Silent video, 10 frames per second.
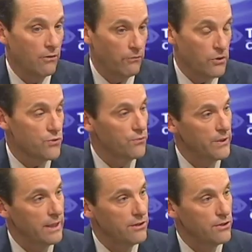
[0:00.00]
first one we
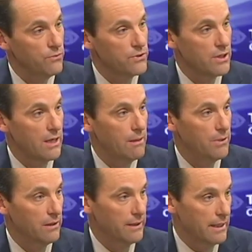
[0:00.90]
had to do was the
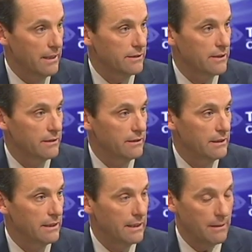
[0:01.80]
Liability Act.
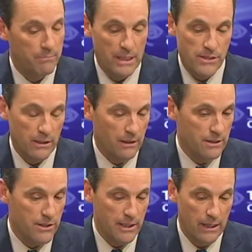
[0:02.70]
Okay. And that basically
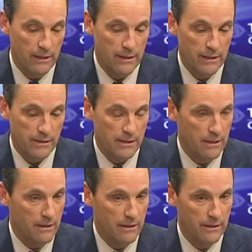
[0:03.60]
said that,
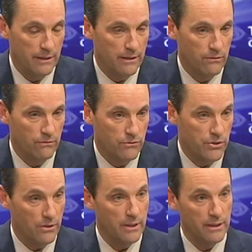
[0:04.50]
uh, you know,
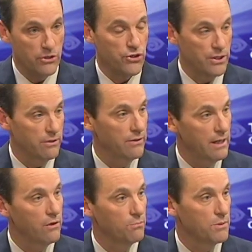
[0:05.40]
starting this year,
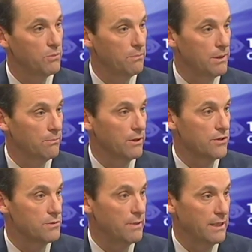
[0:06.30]
they hope to put people
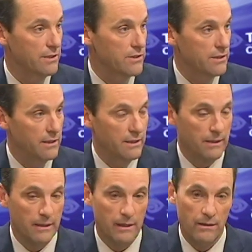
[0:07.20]
into space,
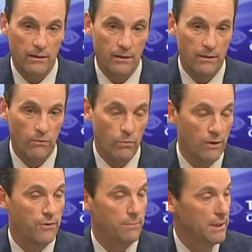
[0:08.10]
the, uh, the
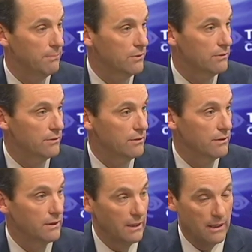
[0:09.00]
wealthy people, uh,
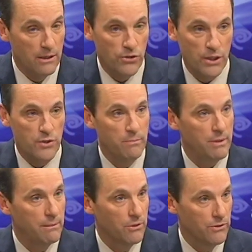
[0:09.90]
Justin
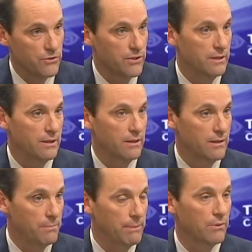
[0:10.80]
Bieber's and uh,
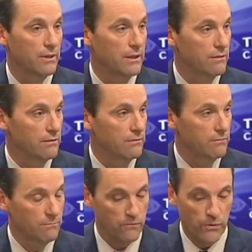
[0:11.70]
the people that
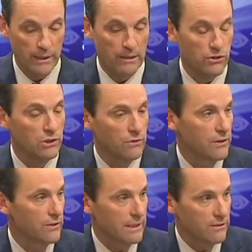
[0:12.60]
can fork out
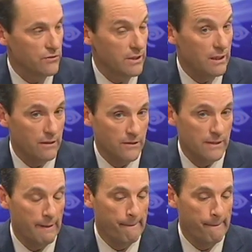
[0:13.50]
$200,000.